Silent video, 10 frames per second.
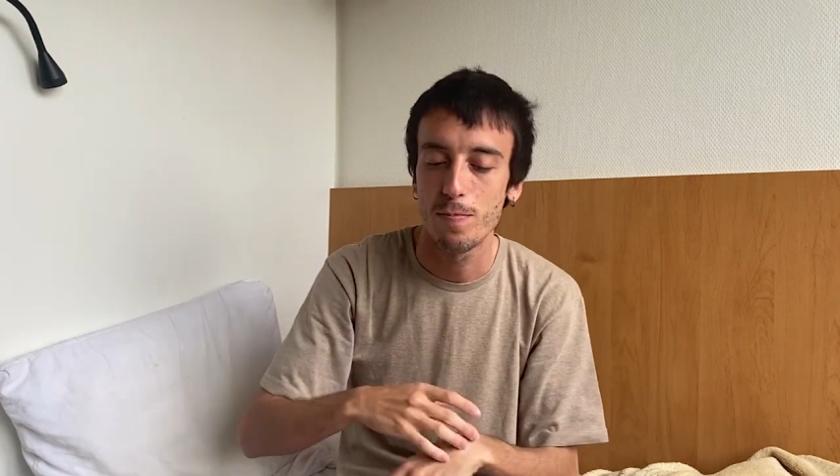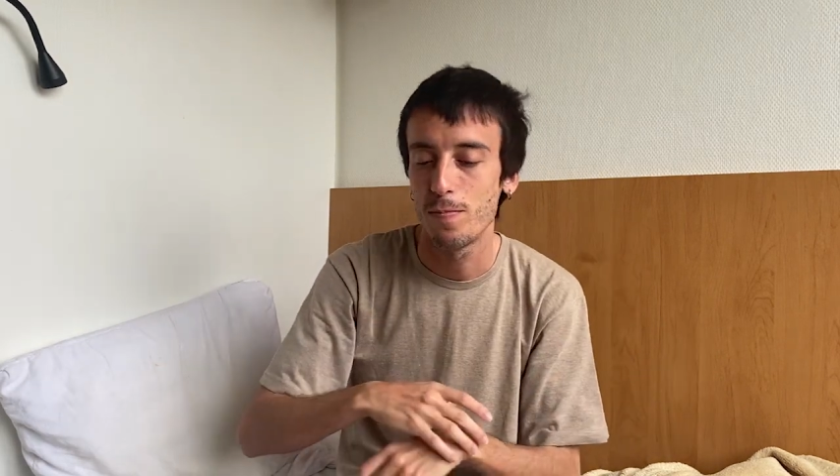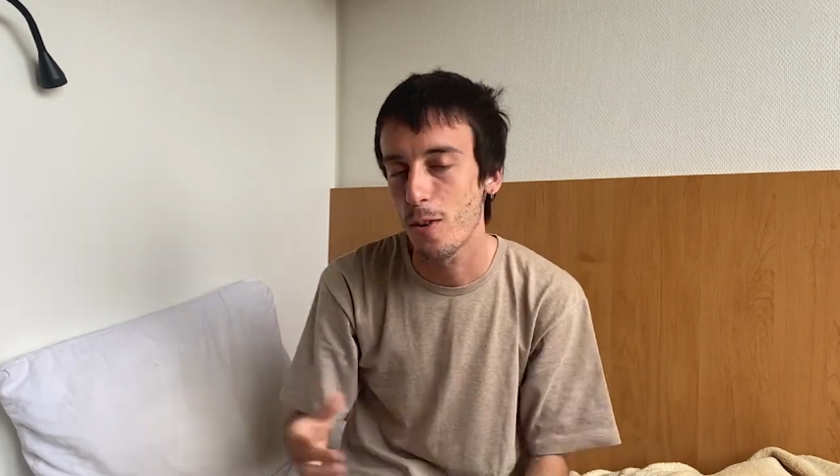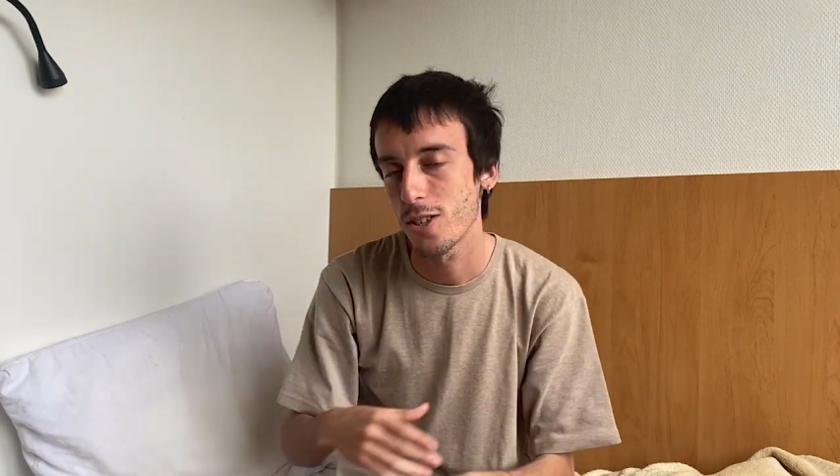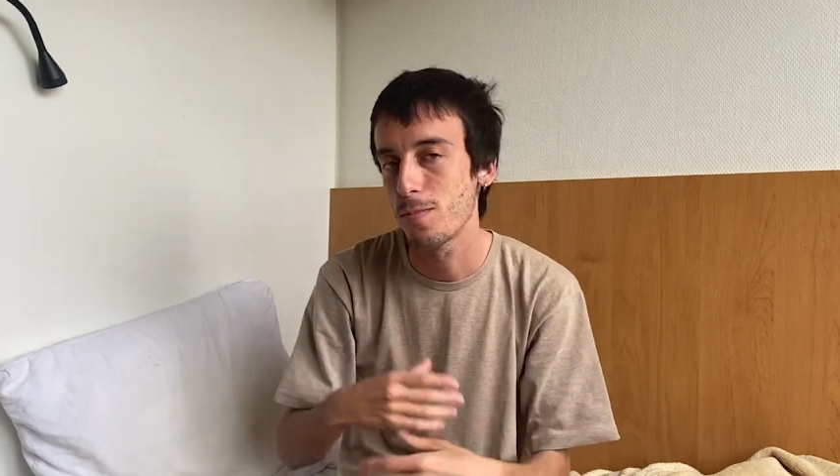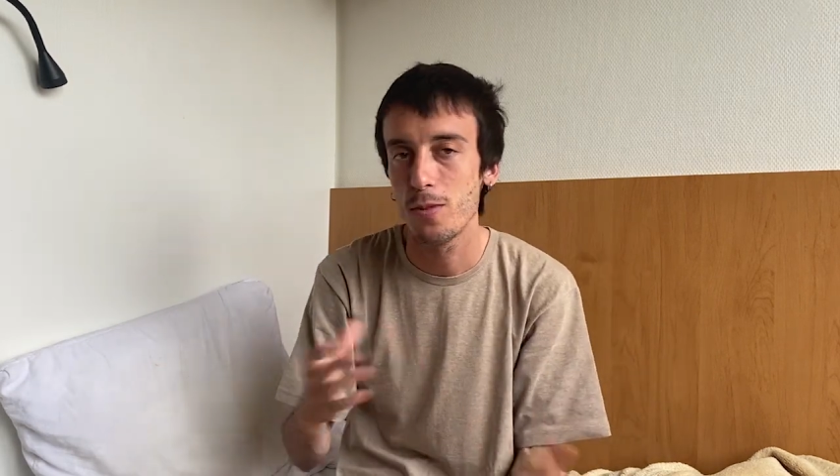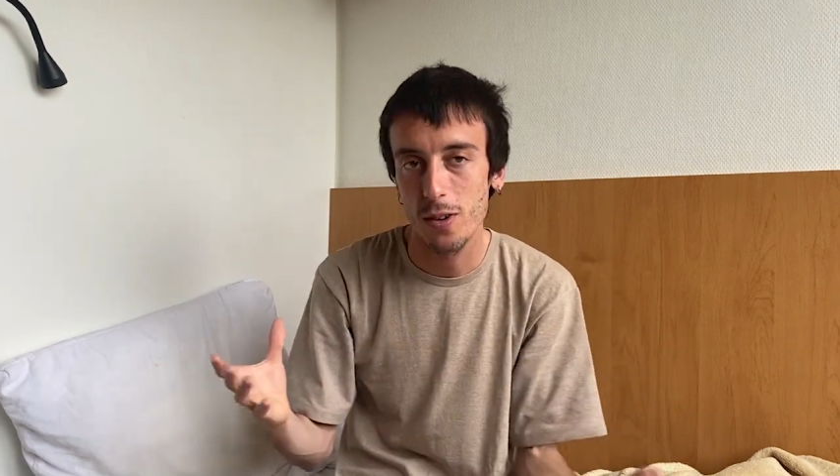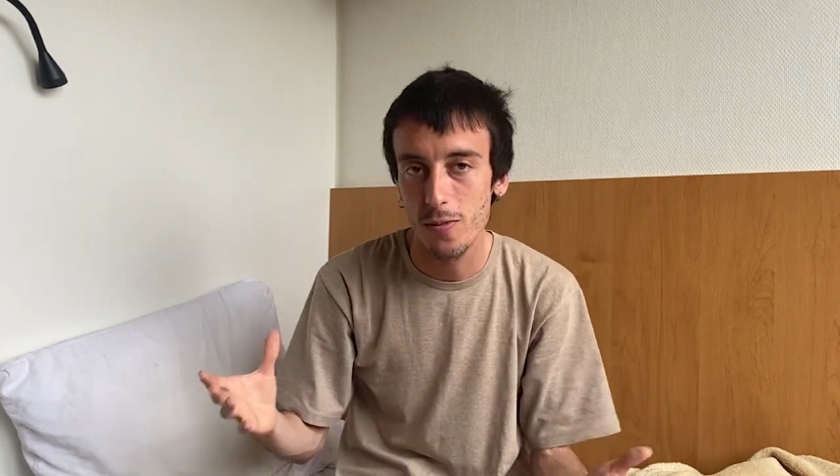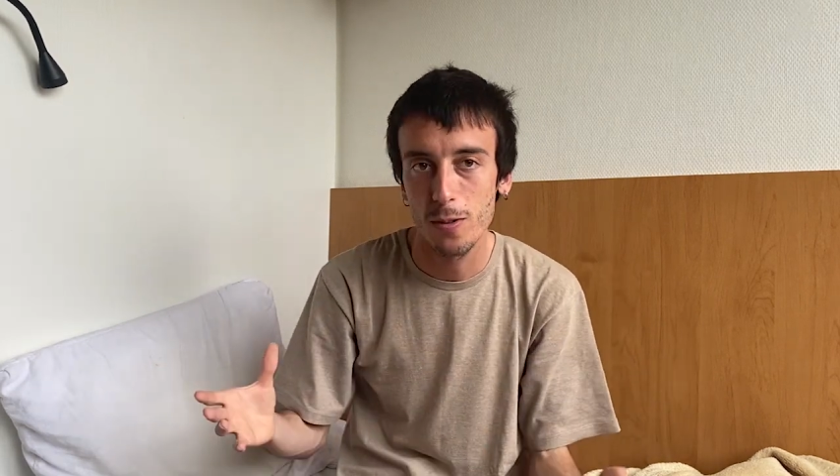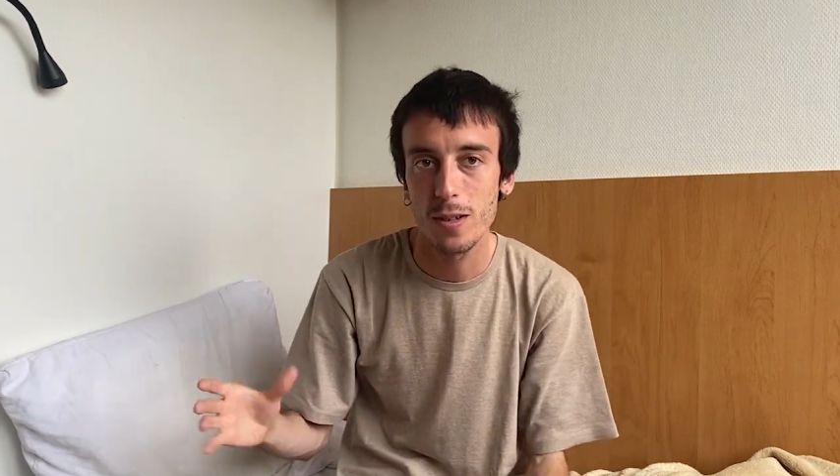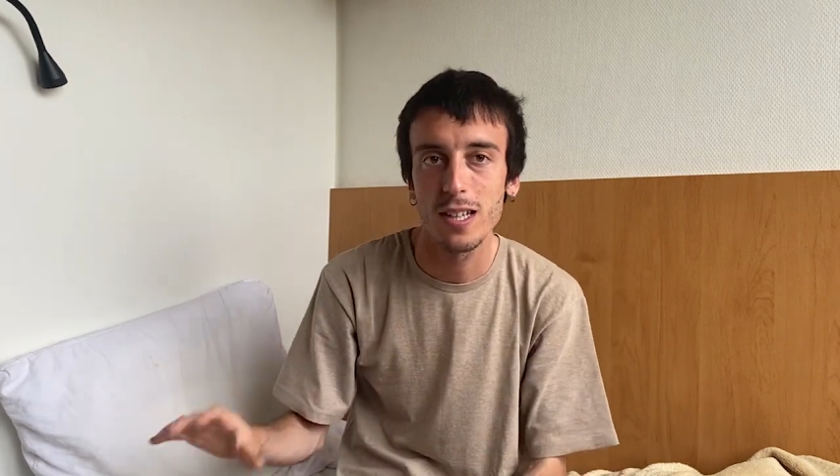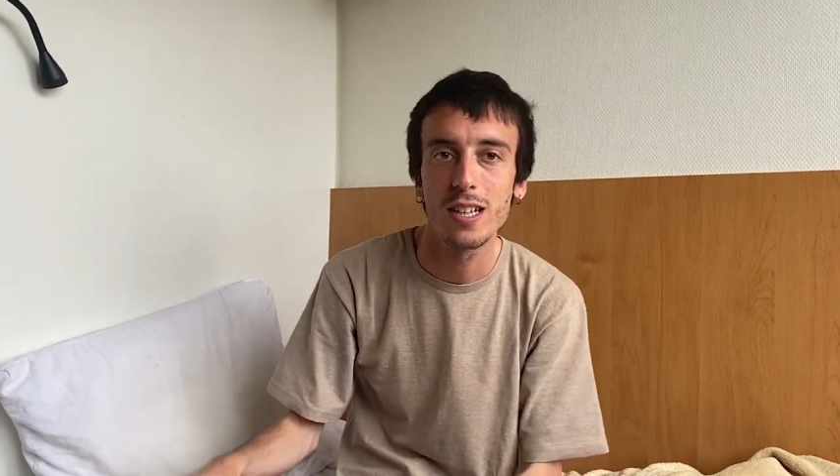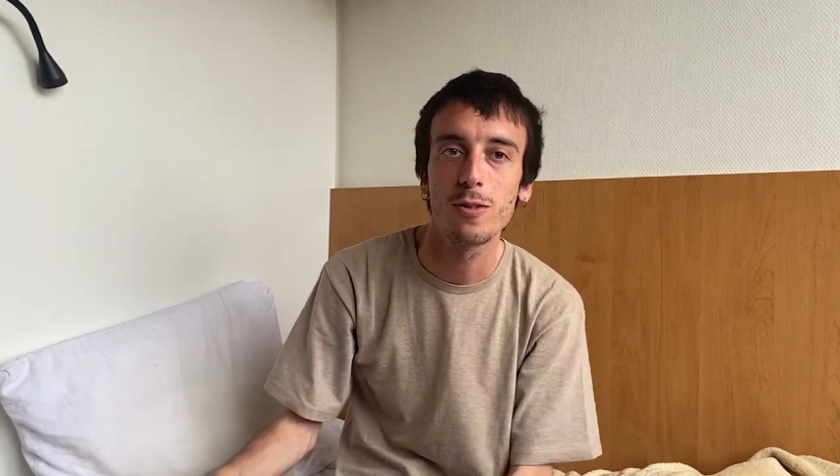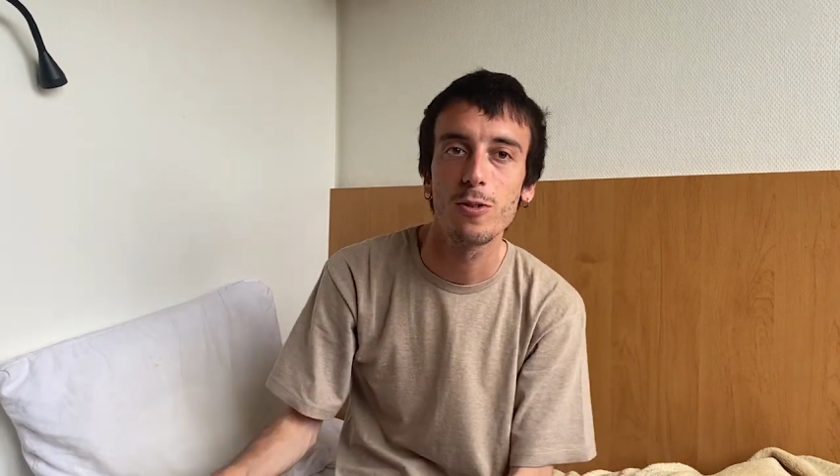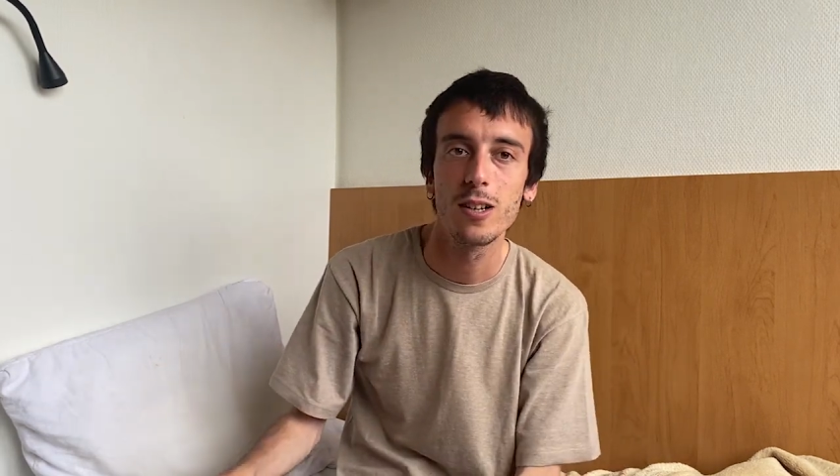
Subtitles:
most beautiful building in the